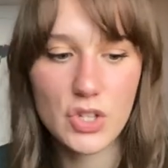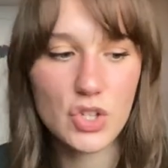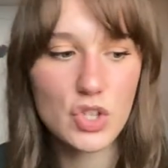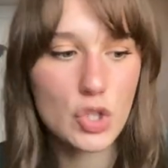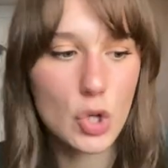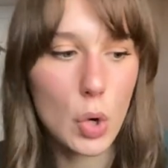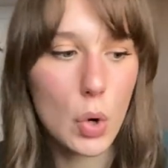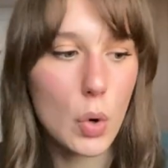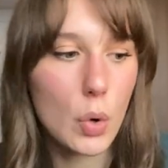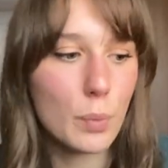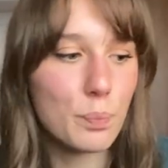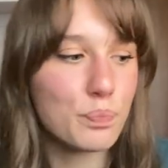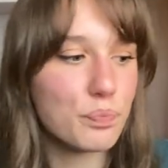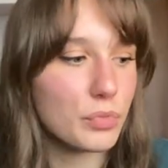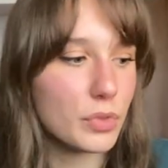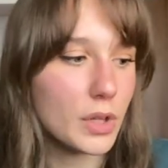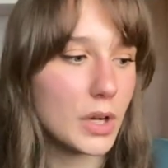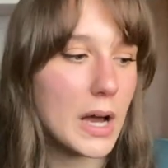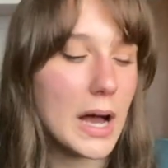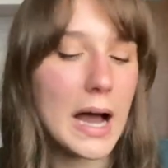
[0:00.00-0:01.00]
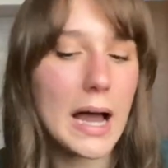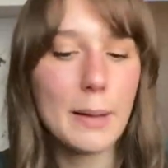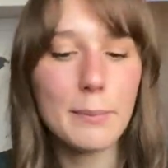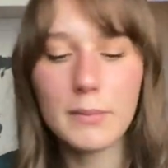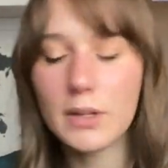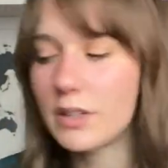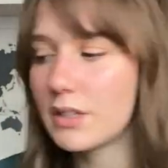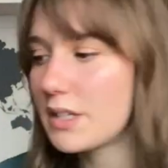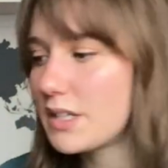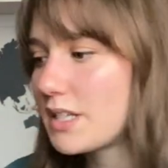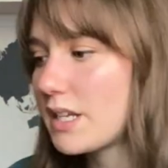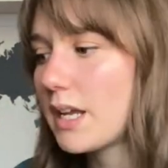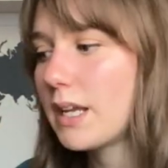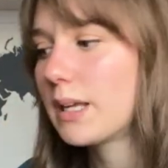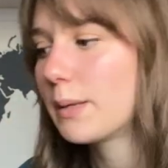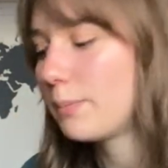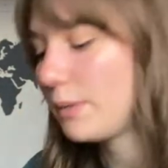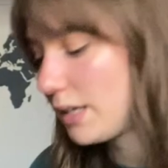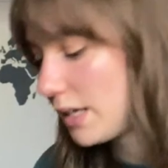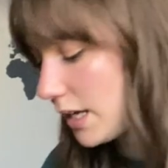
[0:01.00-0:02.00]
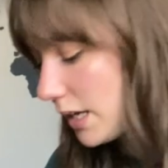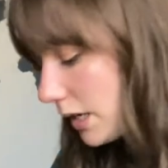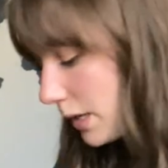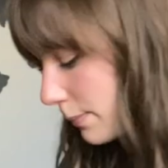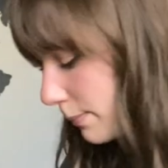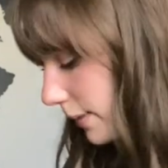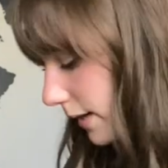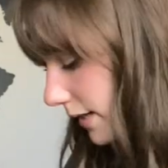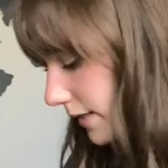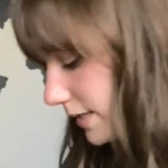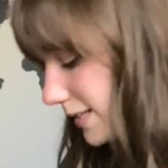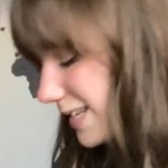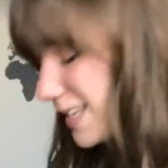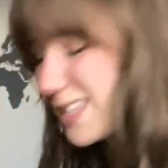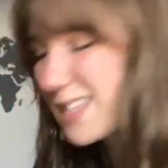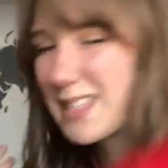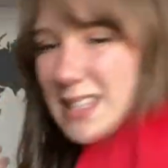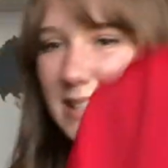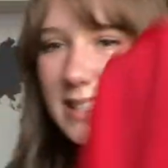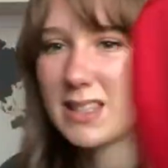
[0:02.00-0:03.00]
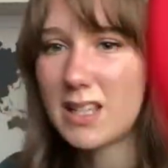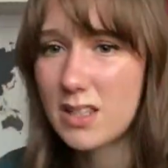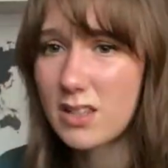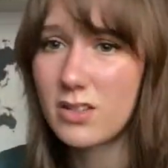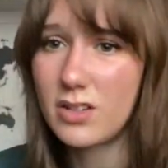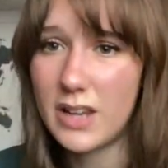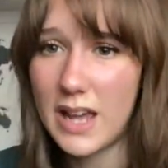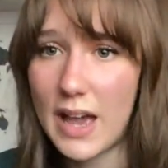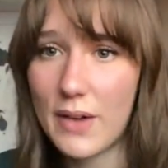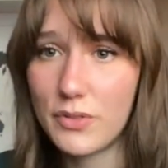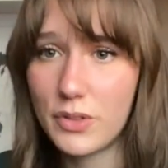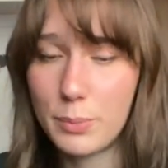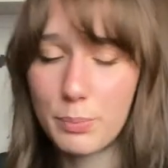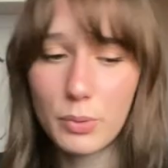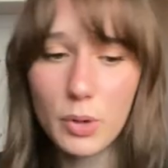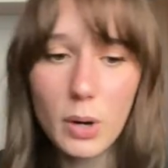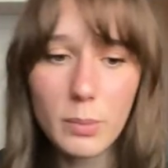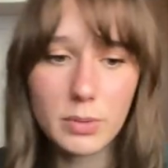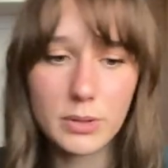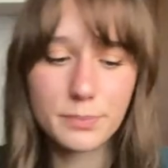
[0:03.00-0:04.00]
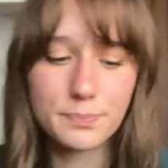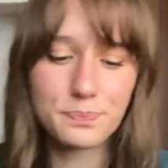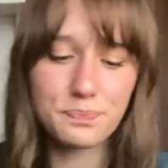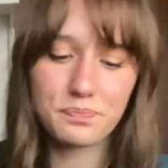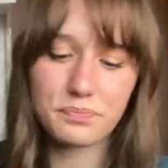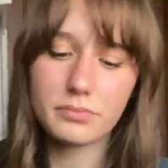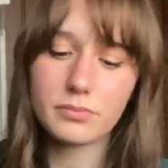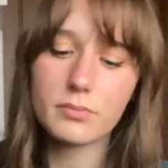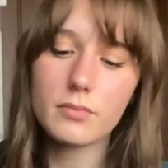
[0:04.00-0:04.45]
So I'm gonna take a bikini, but this does not have the problem,